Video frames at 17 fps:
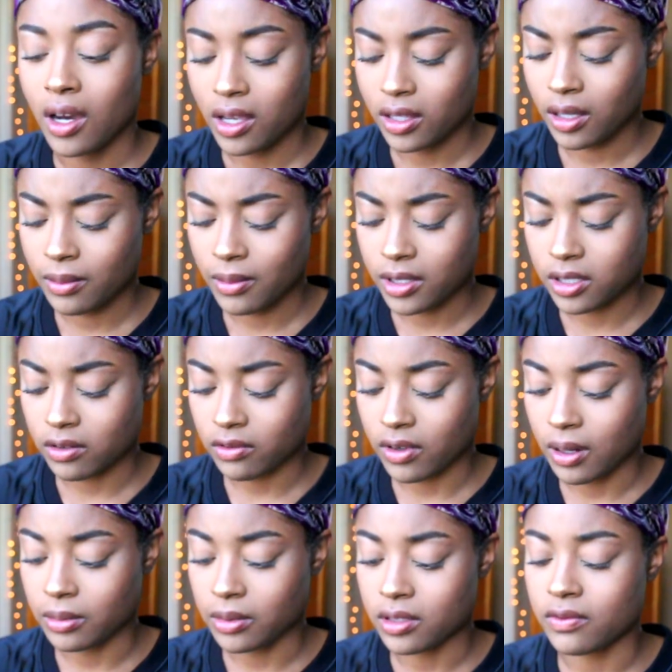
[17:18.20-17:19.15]
I think I'm about to
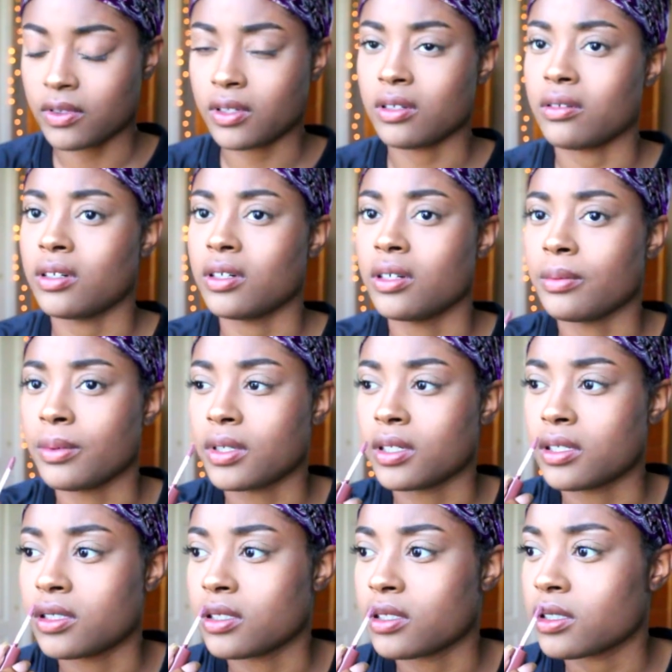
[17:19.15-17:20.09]
wrap this video up
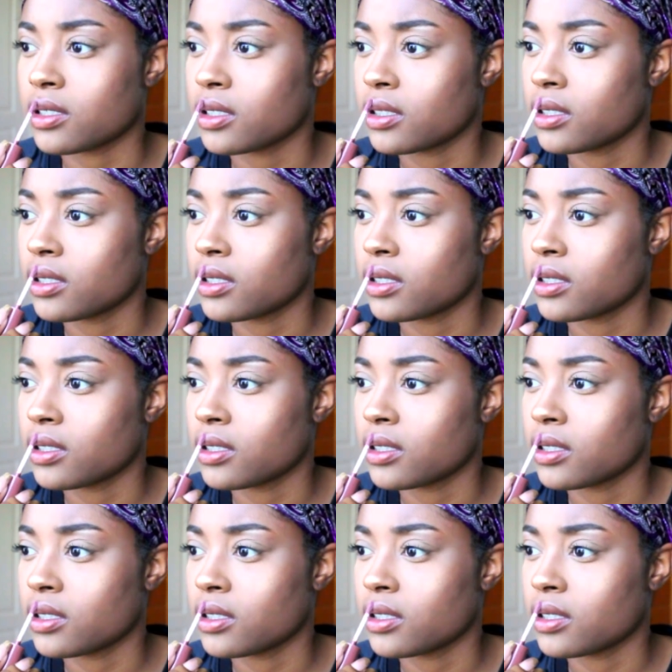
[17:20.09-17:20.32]
because